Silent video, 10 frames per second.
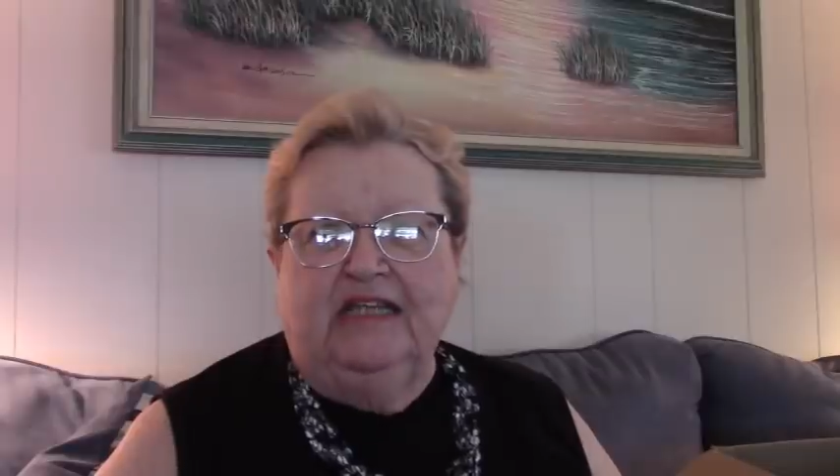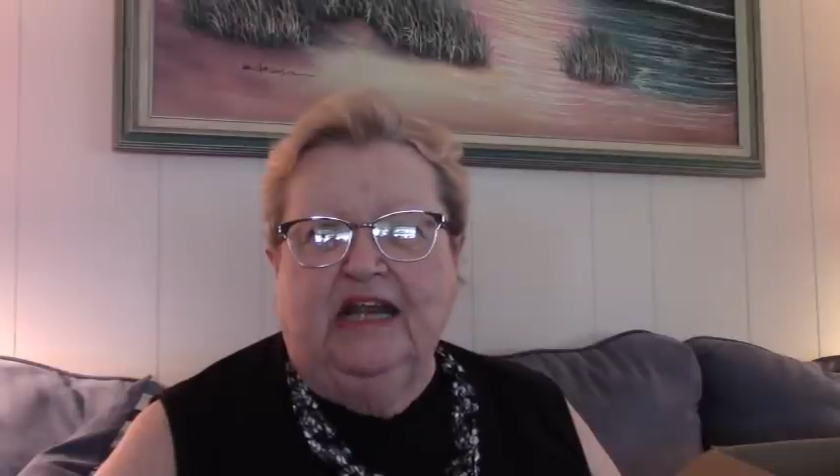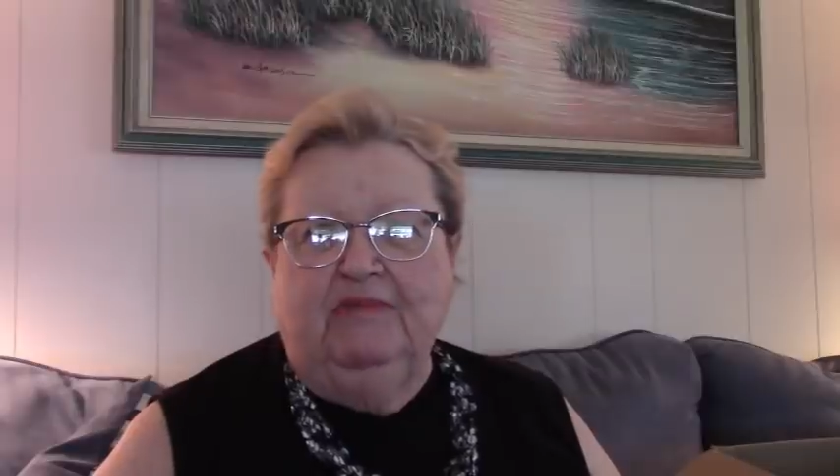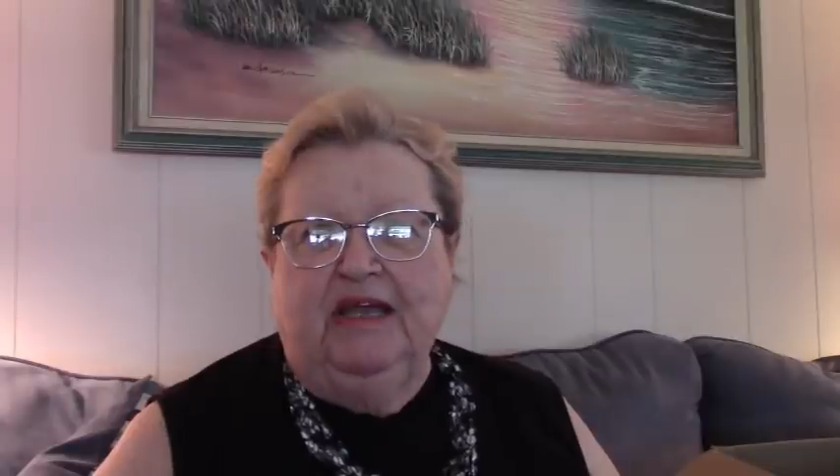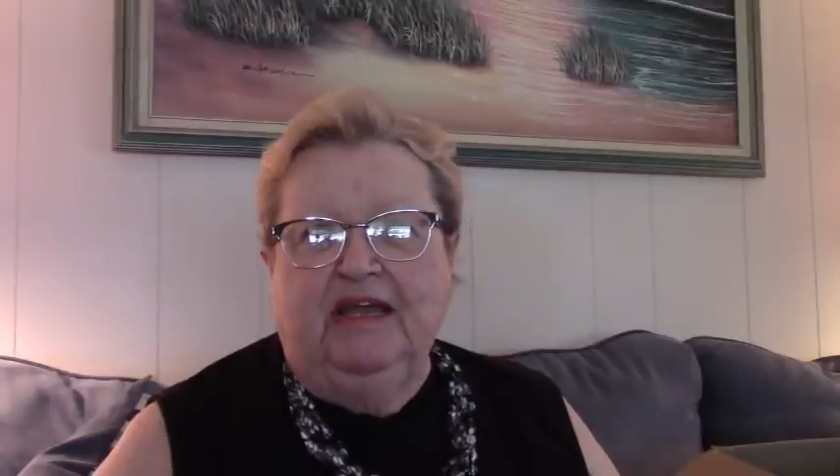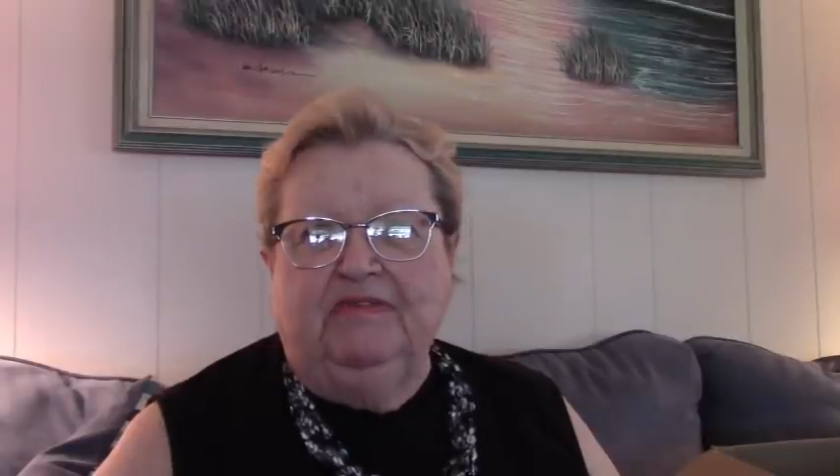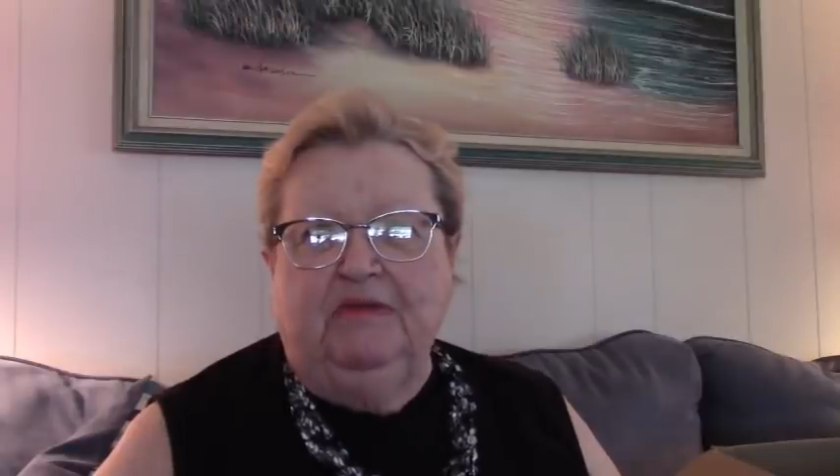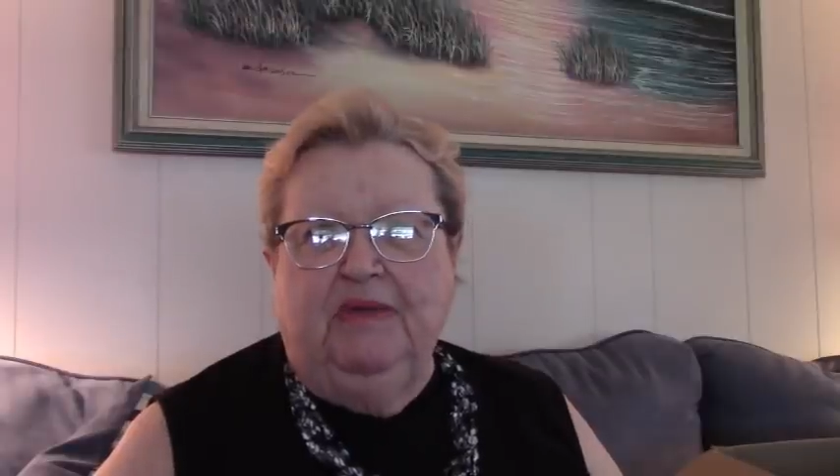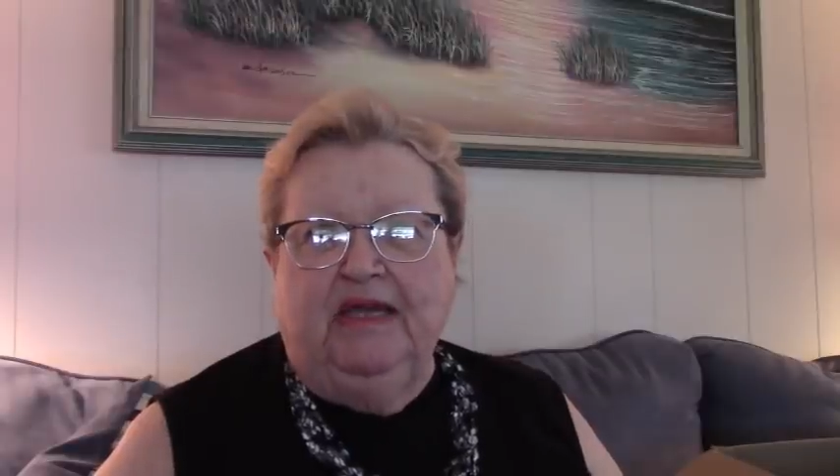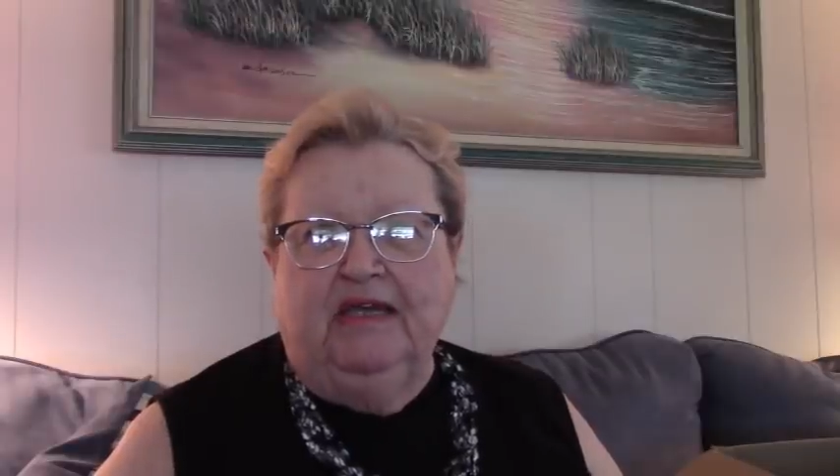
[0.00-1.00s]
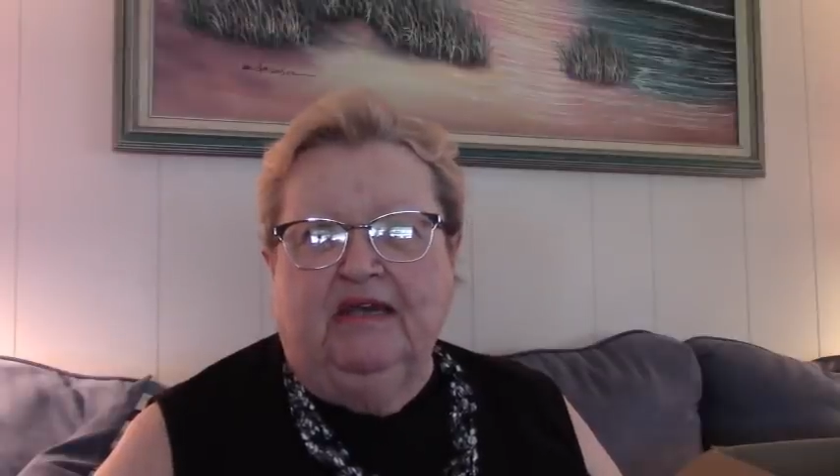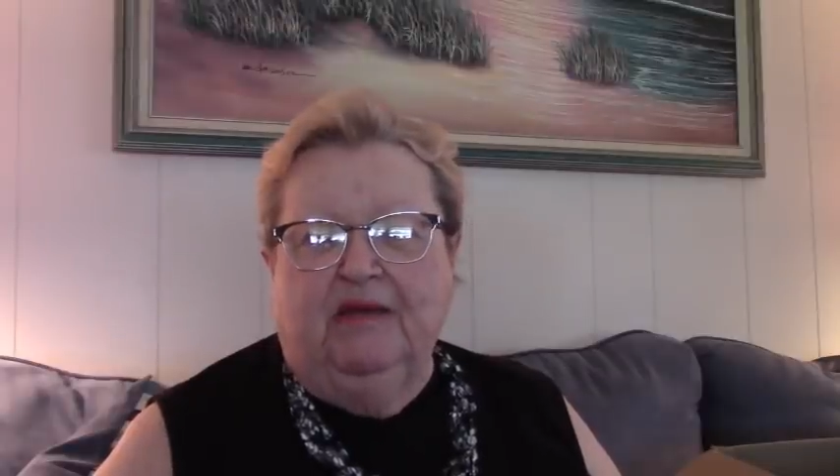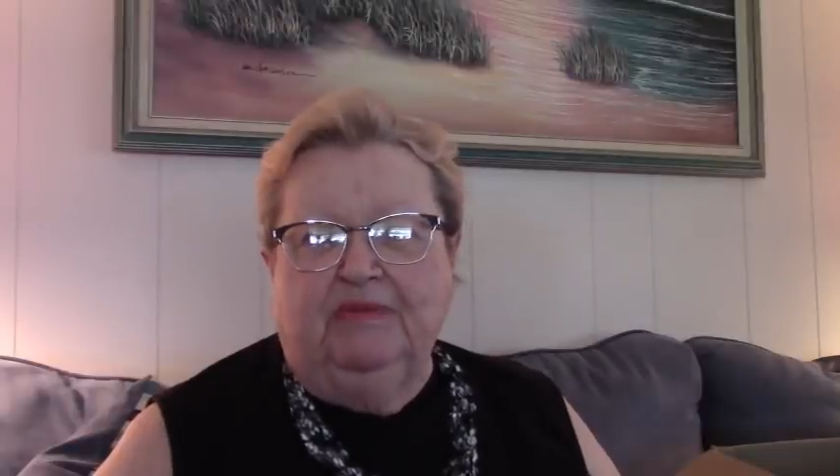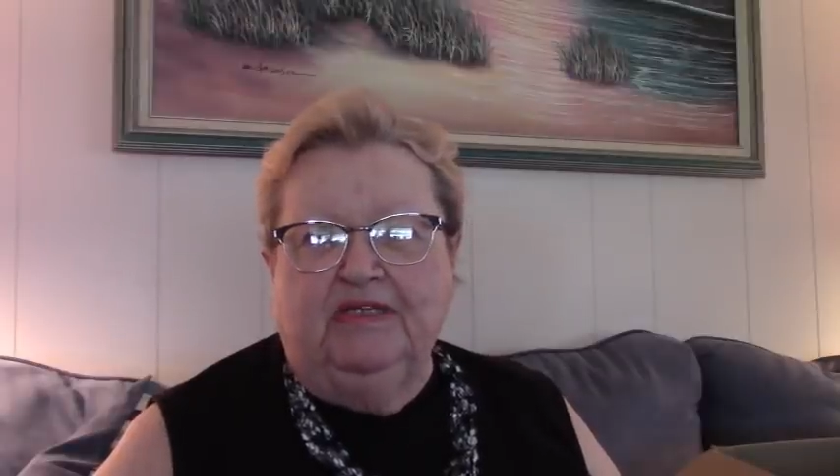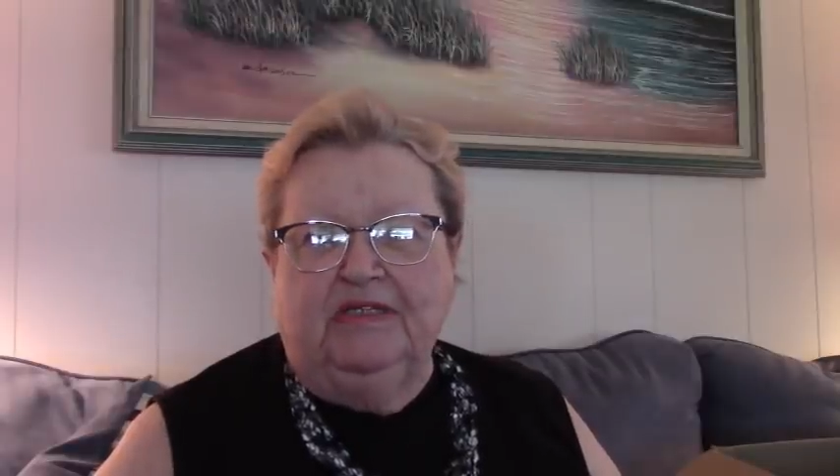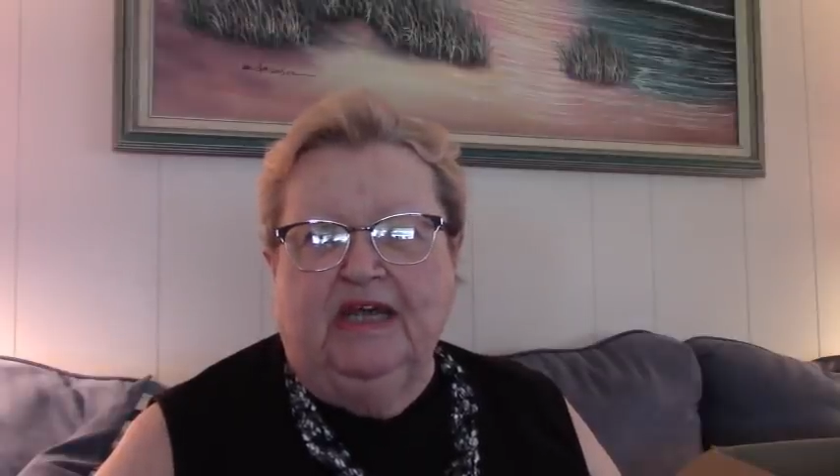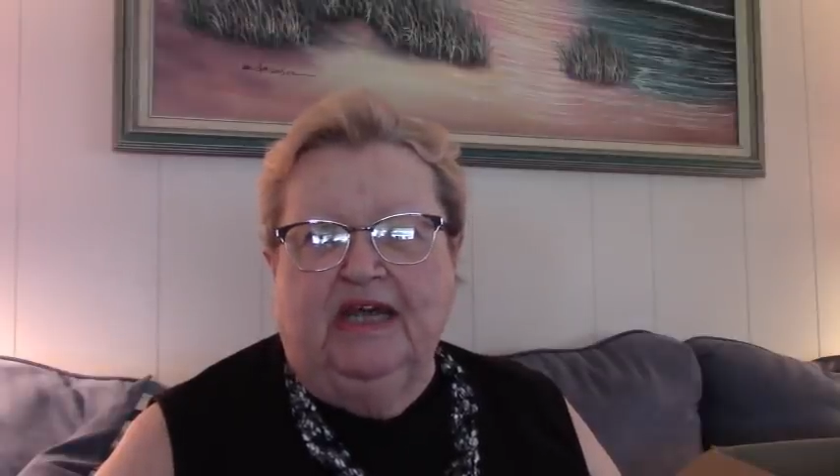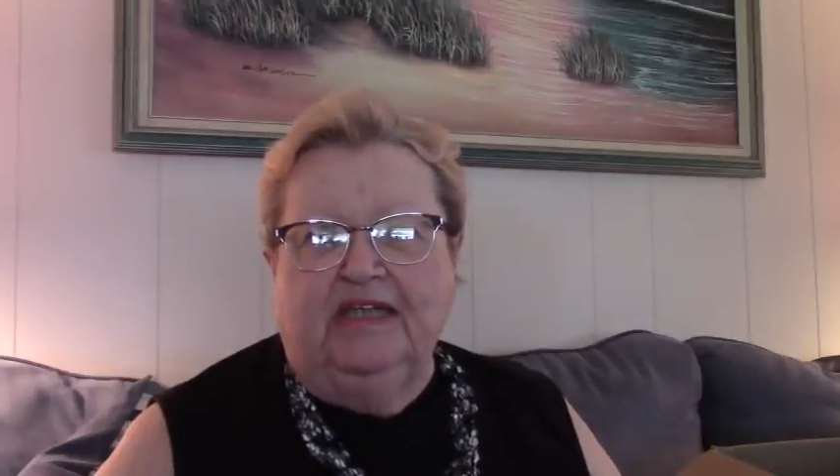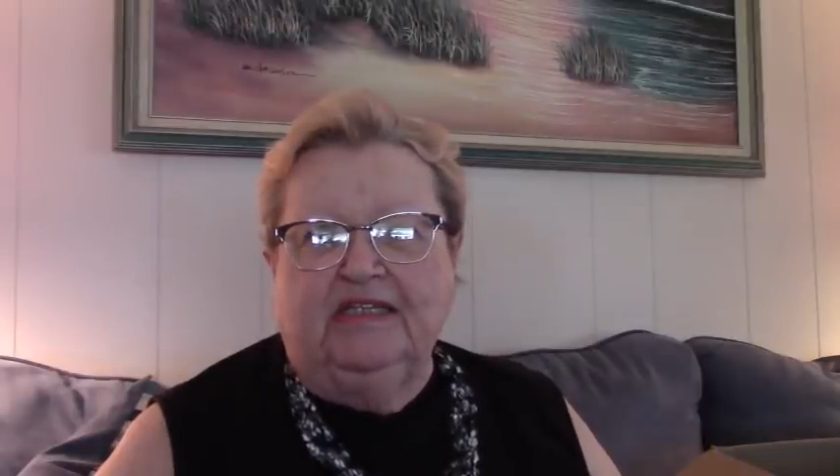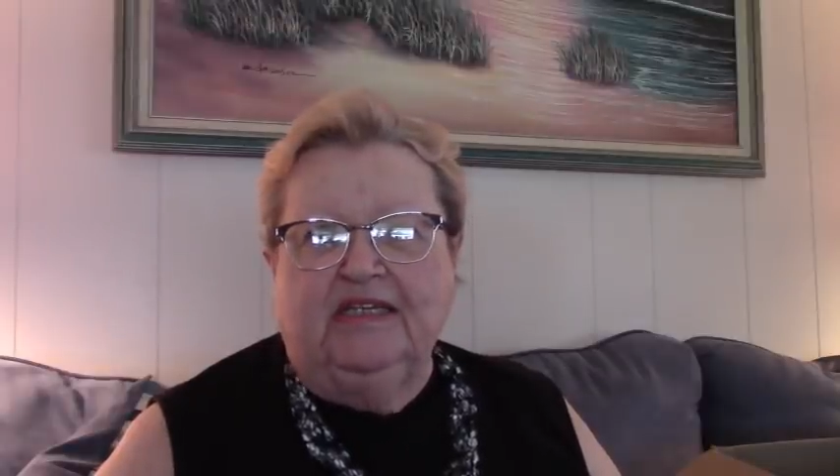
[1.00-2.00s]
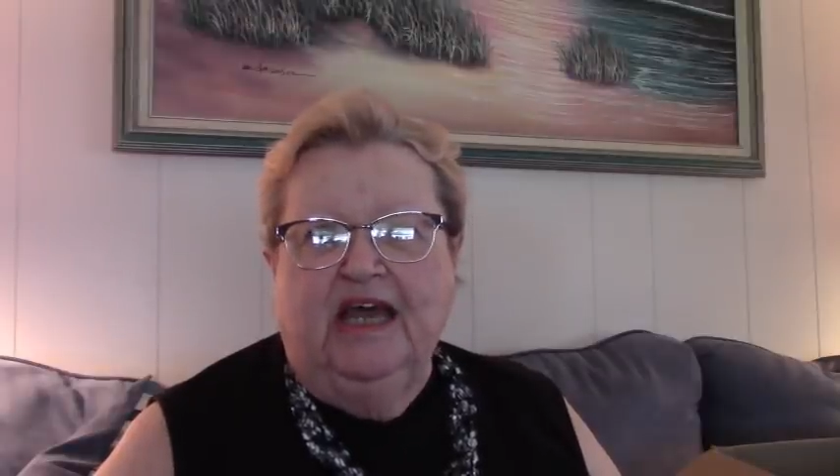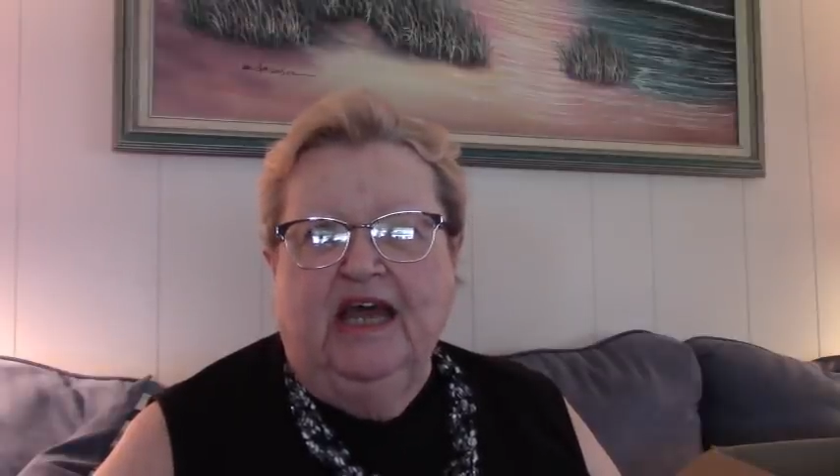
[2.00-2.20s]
and I may have to make a couple of signs.